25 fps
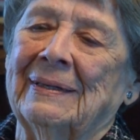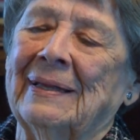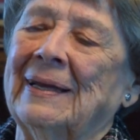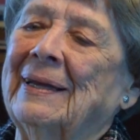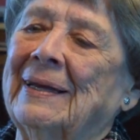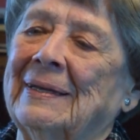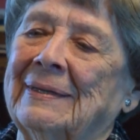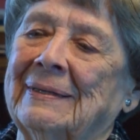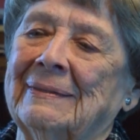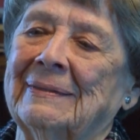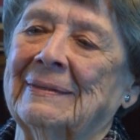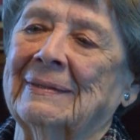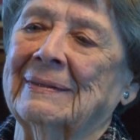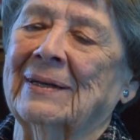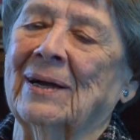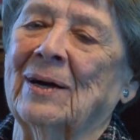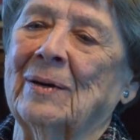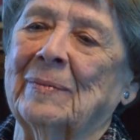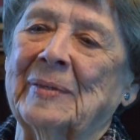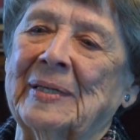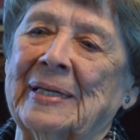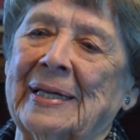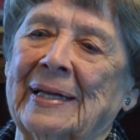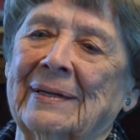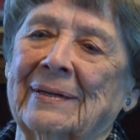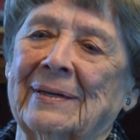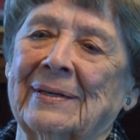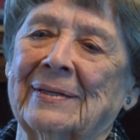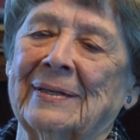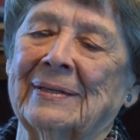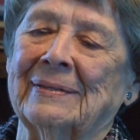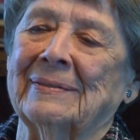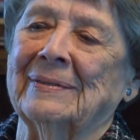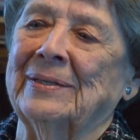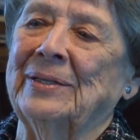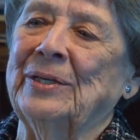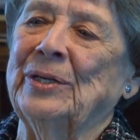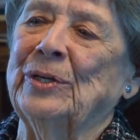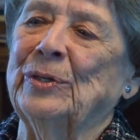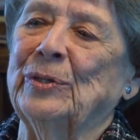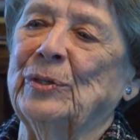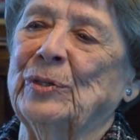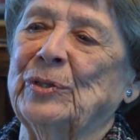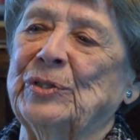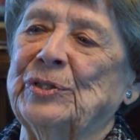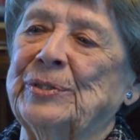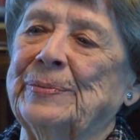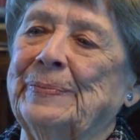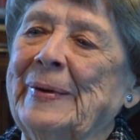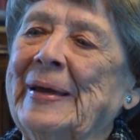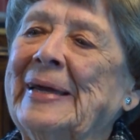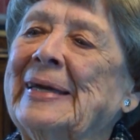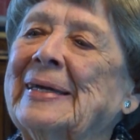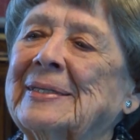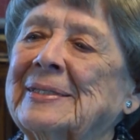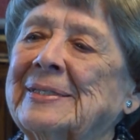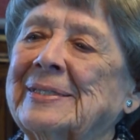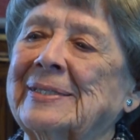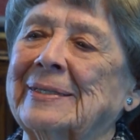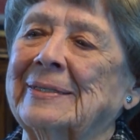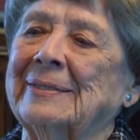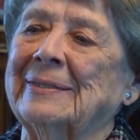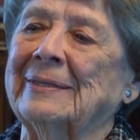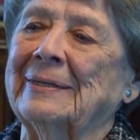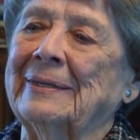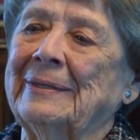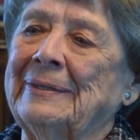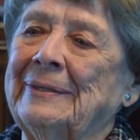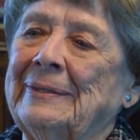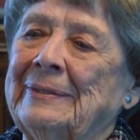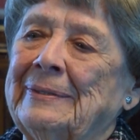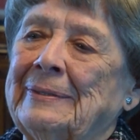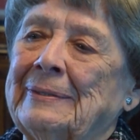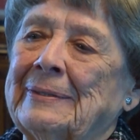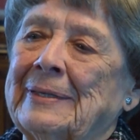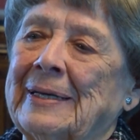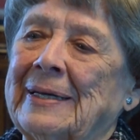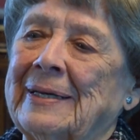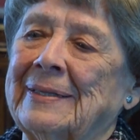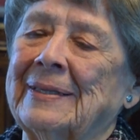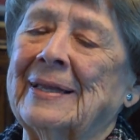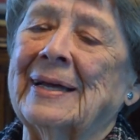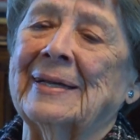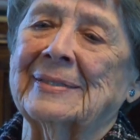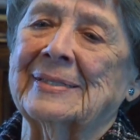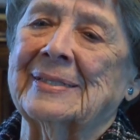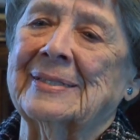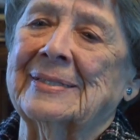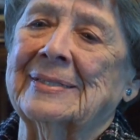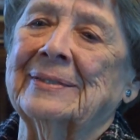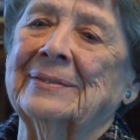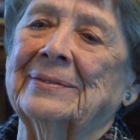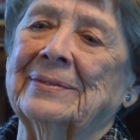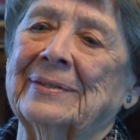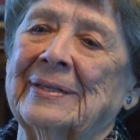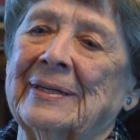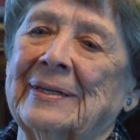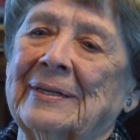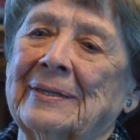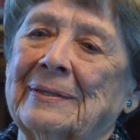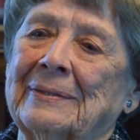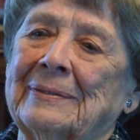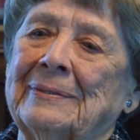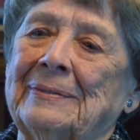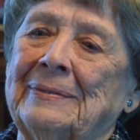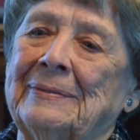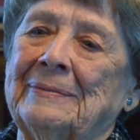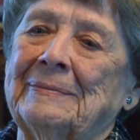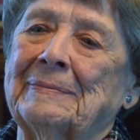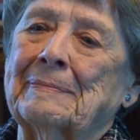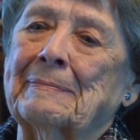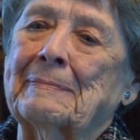they had commandeered a huge mansion, and that's still there.